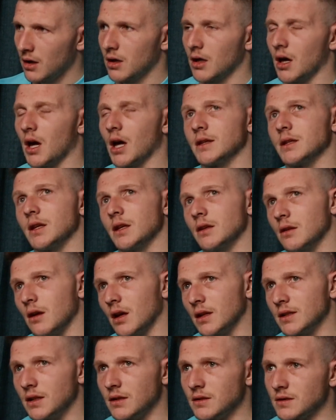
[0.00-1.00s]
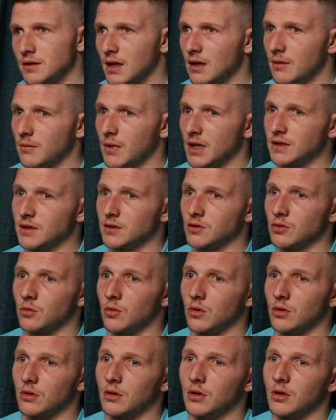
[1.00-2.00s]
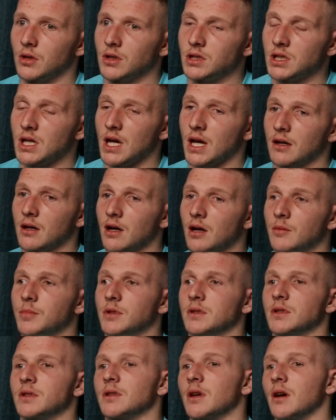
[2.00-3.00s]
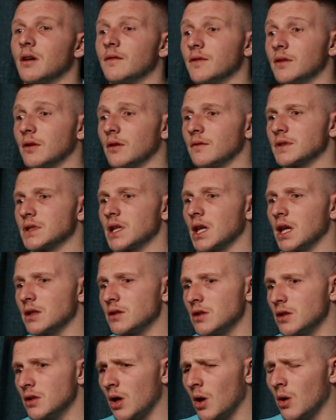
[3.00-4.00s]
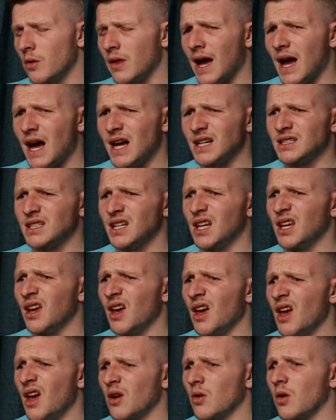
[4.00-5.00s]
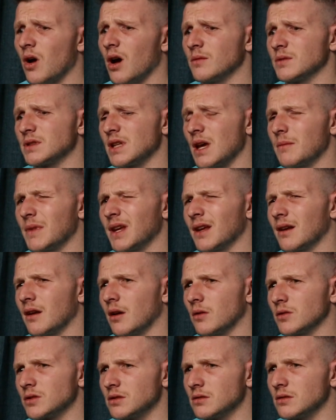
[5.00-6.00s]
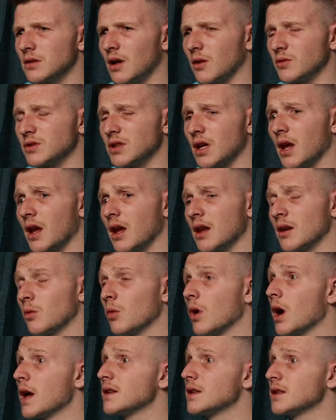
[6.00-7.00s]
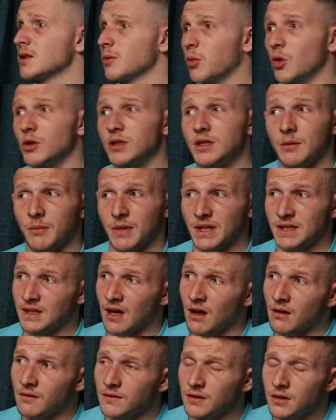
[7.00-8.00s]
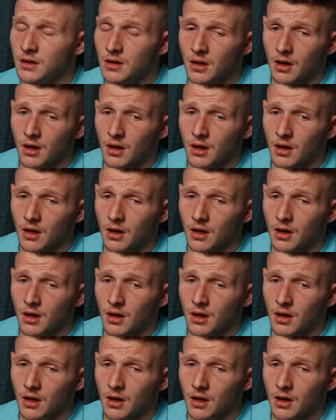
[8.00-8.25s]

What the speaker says: like I didn't send a message or whatnot and check up and stuff, and obviously to know that actually quite upset me, and I was in a way disappointed in myself,